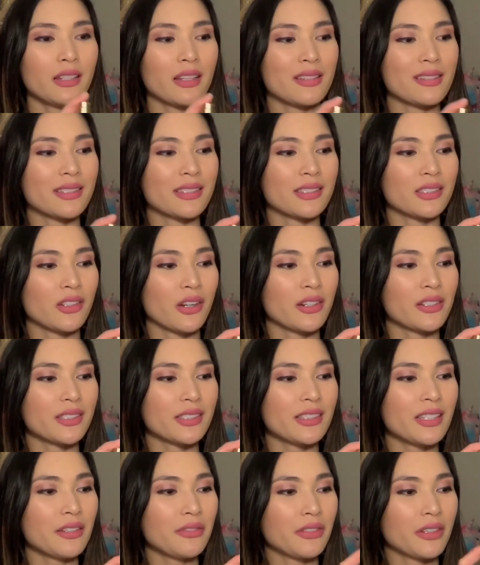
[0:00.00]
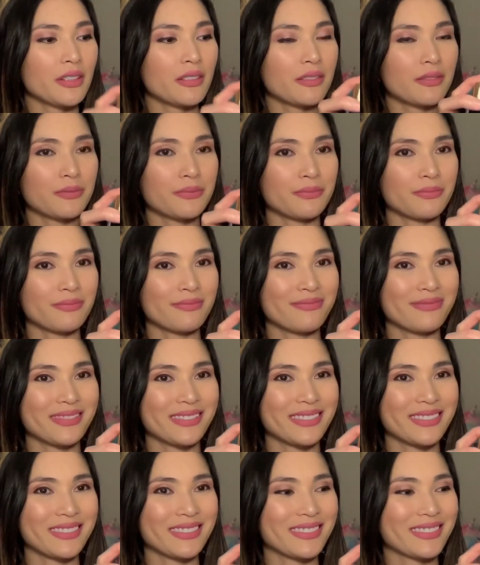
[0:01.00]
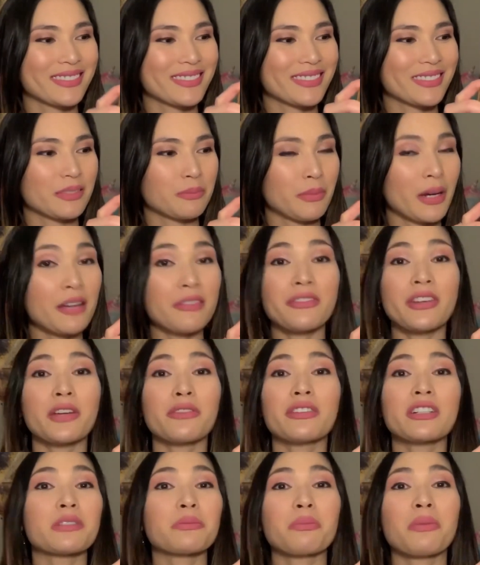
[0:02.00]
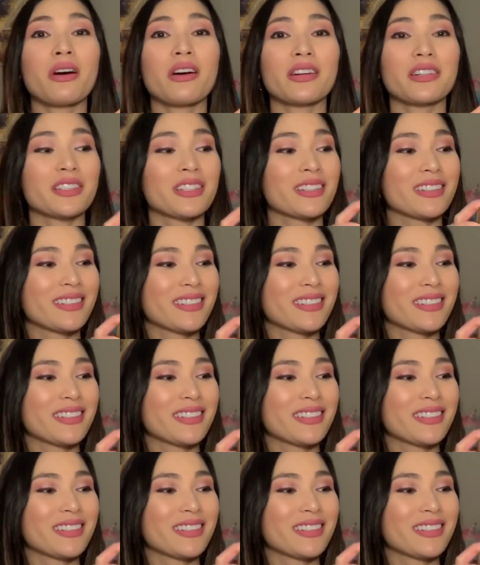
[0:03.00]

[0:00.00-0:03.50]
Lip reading: and start sniffing. My favorite part.